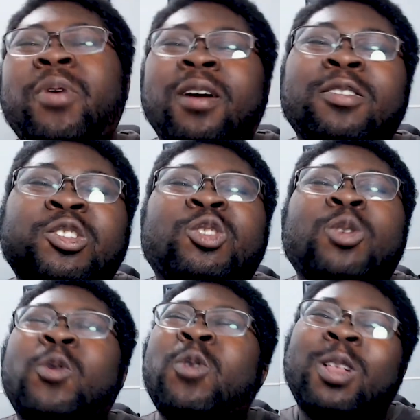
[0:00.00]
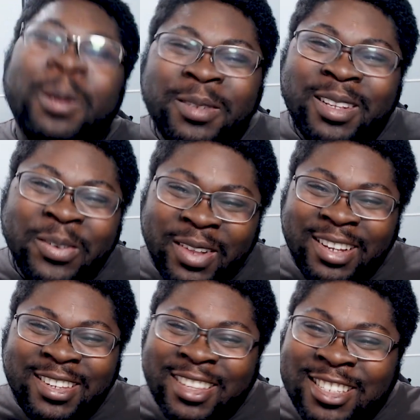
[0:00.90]
We are so close to the
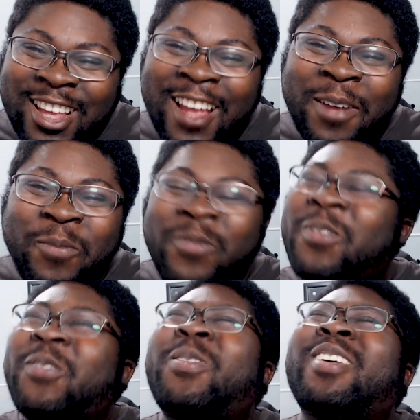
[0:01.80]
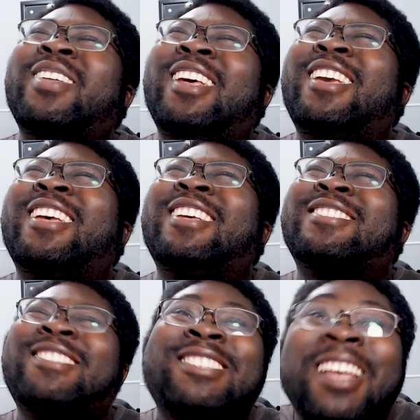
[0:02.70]
release of this game. We are like
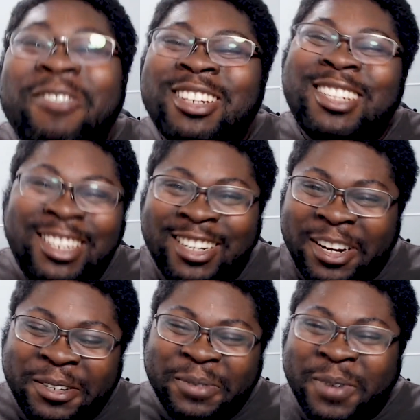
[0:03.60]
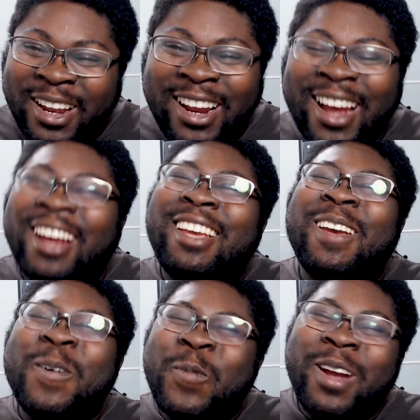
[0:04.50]
17 days away. I
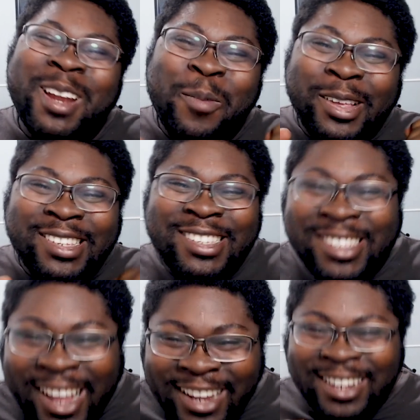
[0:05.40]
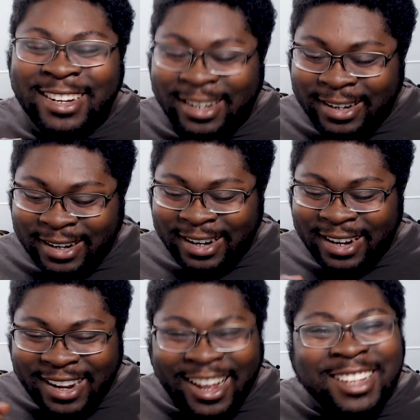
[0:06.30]
can't wait. I'm excited.
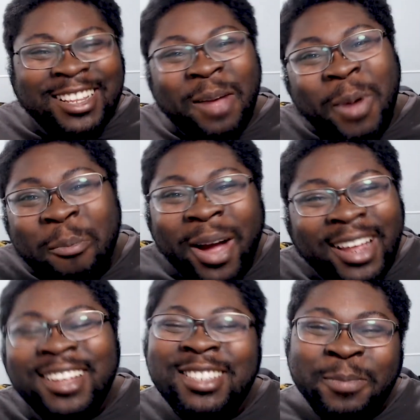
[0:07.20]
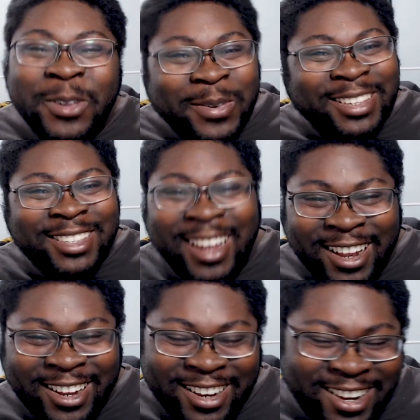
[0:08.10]
I slapped my mic because I'm so
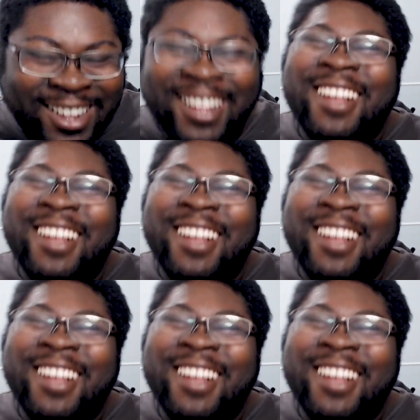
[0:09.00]
excited.